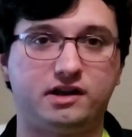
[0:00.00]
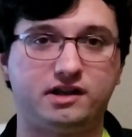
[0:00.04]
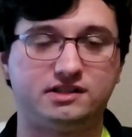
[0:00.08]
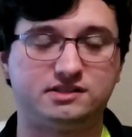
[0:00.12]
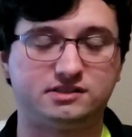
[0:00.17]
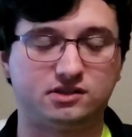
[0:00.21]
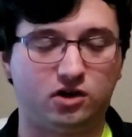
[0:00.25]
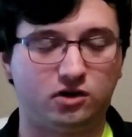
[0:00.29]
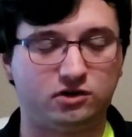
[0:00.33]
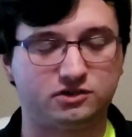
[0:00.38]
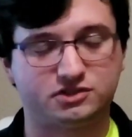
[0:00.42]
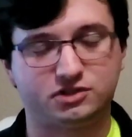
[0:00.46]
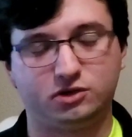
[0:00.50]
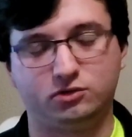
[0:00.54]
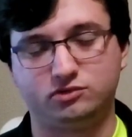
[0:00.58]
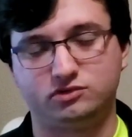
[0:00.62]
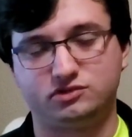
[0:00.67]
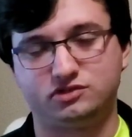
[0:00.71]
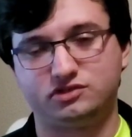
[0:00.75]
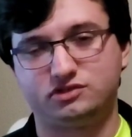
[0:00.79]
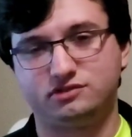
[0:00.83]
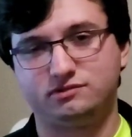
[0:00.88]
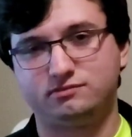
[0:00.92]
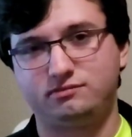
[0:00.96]
It's also
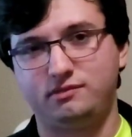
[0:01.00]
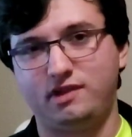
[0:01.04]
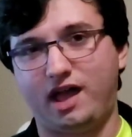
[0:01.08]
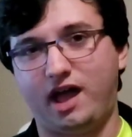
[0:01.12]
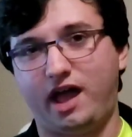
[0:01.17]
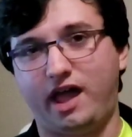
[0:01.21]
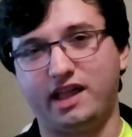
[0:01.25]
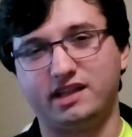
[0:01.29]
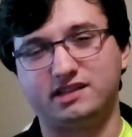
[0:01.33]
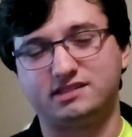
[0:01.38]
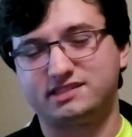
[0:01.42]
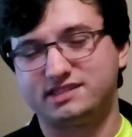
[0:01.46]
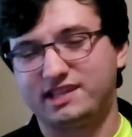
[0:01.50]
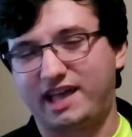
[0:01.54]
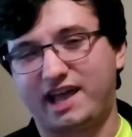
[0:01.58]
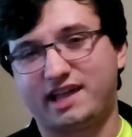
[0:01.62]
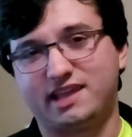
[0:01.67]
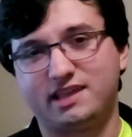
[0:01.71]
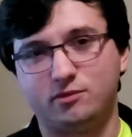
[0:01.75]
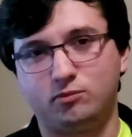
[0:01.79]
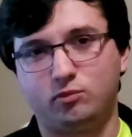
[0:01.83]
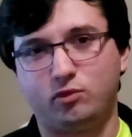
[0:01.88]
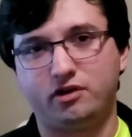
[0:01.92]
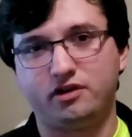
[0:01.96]
a
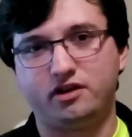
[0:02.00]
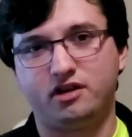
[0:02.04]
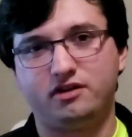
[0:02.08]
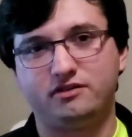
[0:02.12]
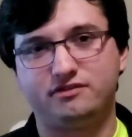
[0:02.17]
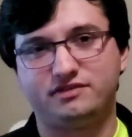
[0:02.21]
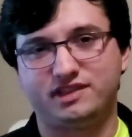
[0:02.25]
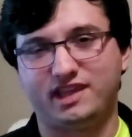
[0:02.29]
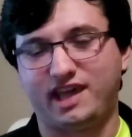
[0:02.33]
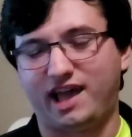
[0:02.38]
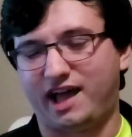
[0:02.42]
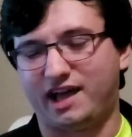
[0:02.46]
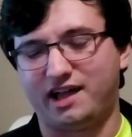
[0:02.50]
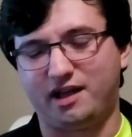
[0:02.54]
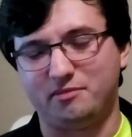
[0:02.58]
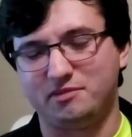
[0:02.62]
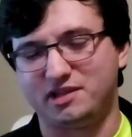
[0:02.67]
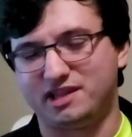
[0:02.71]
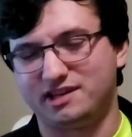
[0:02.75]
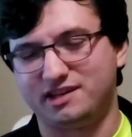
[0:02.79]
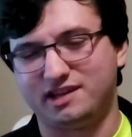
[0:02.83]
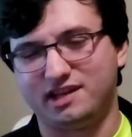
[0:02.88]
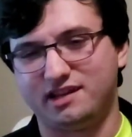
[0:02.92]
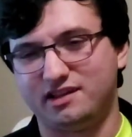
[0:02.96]
sacky one of. Yeah, I
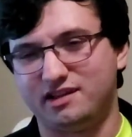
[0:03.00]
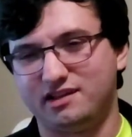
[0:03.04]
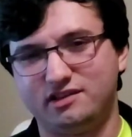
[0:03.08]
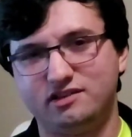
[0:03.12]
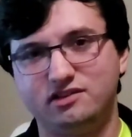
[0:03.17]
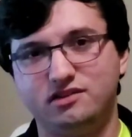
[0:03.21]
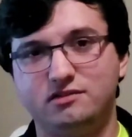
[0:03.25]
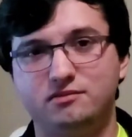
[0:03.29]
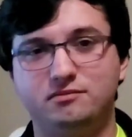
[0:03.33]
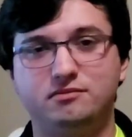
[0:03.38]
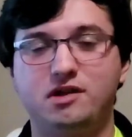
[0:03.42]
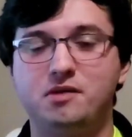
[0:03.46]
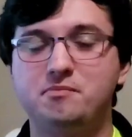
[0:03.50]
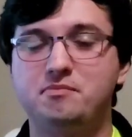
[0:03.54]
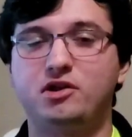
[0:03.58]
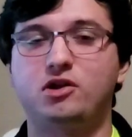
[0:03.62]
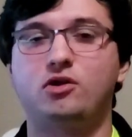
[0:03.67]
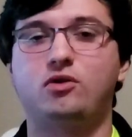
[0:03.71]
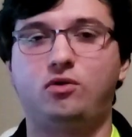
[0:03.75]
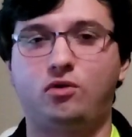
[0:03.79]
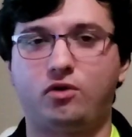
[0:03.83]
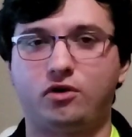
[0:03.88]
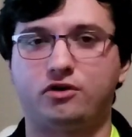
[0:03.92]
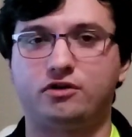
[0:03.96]
mean,
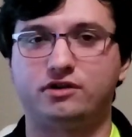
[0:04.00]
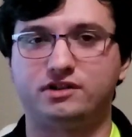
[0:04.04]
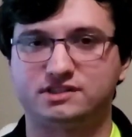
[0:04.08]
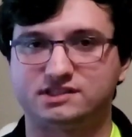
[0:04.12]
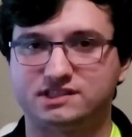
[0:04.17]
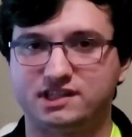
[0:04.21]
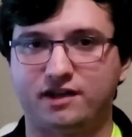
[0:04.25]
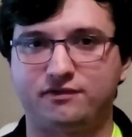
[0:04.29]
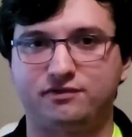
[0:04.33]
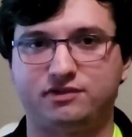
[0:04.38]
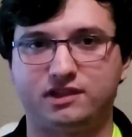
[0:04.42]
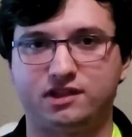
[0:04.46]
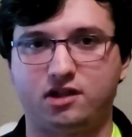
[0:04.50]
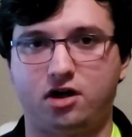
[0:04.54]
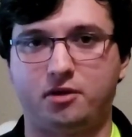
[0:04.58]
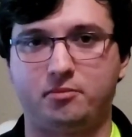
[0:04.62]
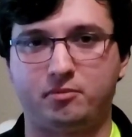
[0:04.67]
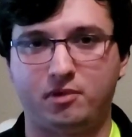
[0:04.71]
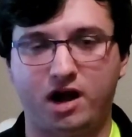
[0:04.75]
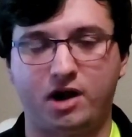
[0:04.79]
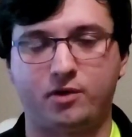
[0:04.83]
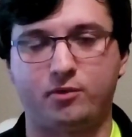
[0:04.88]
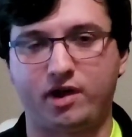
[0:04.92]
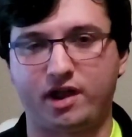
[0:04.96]
Imperial Order is definitely on
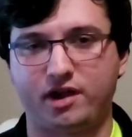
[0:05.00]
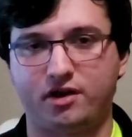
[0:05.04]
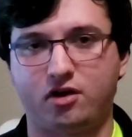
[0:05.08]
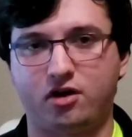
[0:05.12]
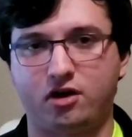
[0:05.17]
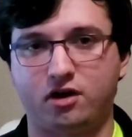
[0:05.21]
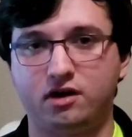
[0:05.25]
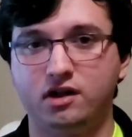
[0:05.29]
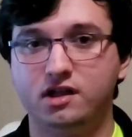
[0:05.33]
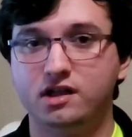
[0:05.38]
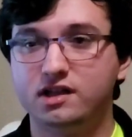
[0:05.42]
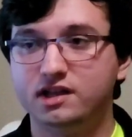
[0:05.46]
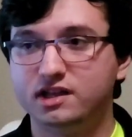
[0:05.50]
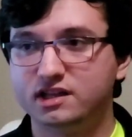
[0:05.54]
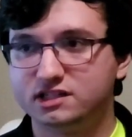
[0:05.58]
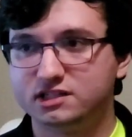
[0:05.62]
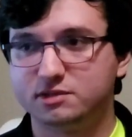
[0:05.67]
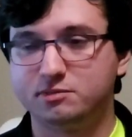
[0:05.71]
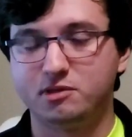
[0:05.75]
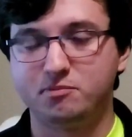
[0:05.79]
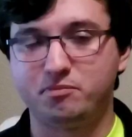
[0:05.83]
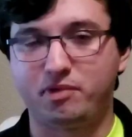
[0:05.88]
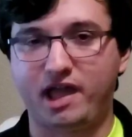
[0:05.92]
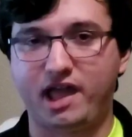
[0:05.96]
my radar
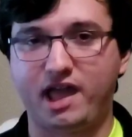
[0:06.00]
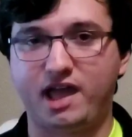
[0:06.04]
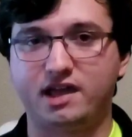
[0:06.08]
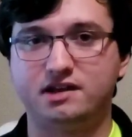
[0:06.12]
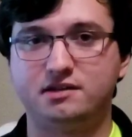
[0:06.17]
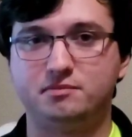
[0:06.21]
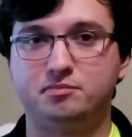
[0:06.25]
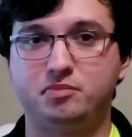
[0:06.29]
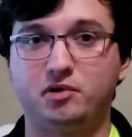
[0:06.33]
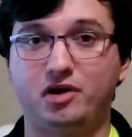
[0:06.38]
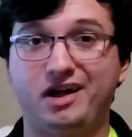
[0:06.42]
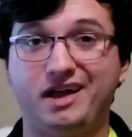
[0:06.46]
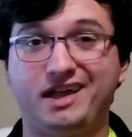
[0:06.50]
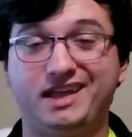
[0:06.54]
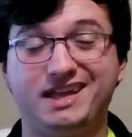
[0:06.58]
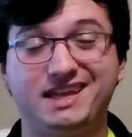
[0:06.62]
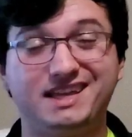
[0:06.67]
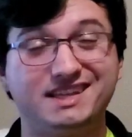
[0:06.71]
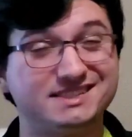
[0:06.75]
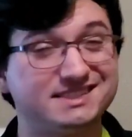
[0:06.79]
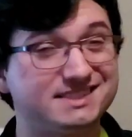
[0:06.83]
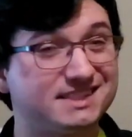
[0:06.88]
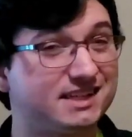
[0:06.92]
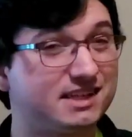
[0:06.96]
to be banned, but
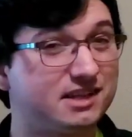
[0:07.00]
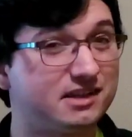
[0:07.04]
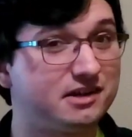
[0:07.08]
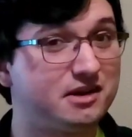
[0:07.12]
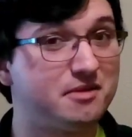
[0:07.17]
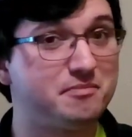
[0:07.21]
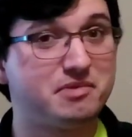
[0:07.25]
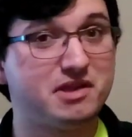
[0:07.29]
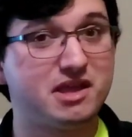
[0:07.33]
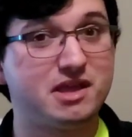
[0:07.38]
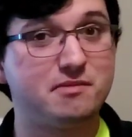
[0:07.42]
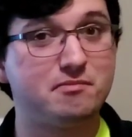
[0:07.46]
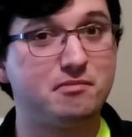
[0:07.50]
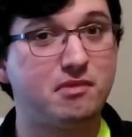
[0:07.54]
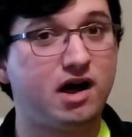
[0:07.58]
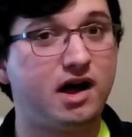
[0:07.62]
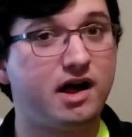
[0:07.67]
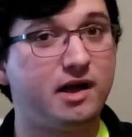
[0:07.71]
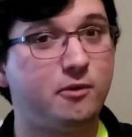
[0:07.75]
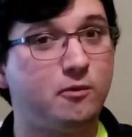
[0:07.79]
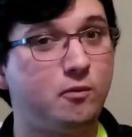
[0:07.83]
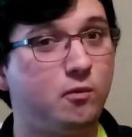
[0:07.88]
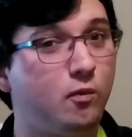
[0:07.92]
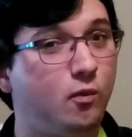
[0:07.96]
is it gonna be
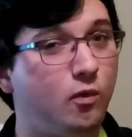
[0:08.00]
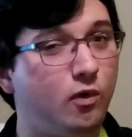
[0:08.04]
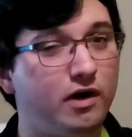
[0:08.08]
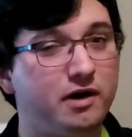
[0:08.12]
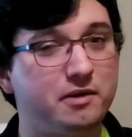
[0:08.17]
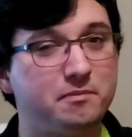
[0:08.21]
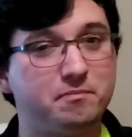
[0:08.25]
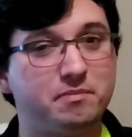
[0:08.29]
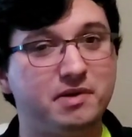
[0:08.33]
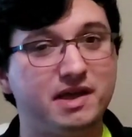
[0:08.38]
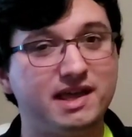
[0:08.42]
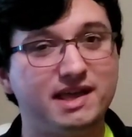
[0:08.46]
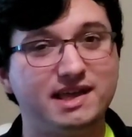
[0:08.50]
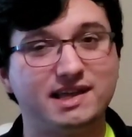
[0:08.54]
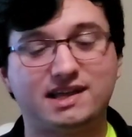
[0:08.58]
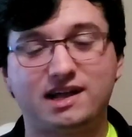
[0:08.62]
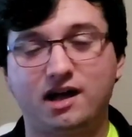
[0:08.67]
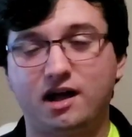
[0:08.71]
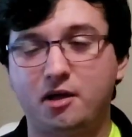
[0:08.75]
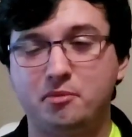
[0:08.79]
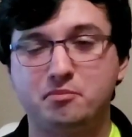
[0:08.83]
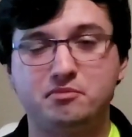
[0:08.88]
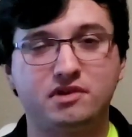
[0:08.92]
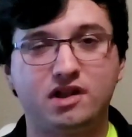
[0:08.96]
my one pick?
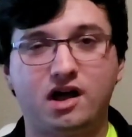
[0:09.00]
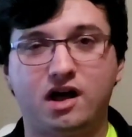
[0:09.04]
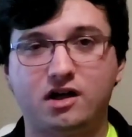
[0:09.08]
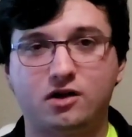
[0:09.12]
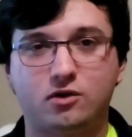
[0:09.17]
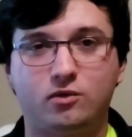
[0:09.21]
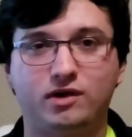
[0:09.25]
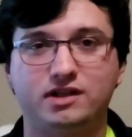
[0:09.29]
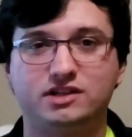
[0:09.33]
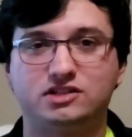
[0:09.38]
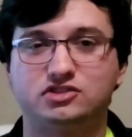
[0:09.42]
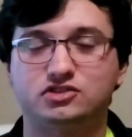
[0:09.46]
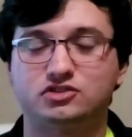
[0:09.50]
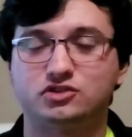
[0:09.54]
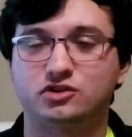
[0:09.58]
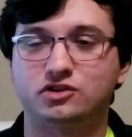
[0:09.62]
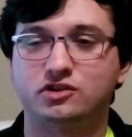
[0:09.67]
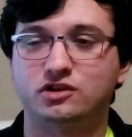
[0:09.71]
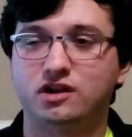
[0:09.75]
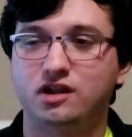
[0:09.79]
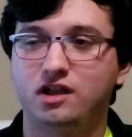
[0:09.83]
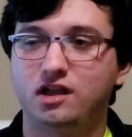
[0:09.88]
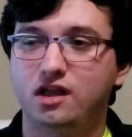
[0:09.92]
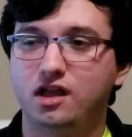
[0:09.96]
I'm not quite
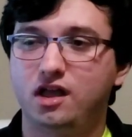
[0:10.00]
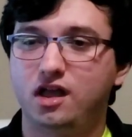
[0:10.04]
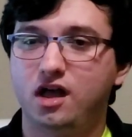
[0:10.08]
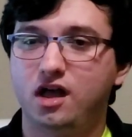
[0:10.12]
sure.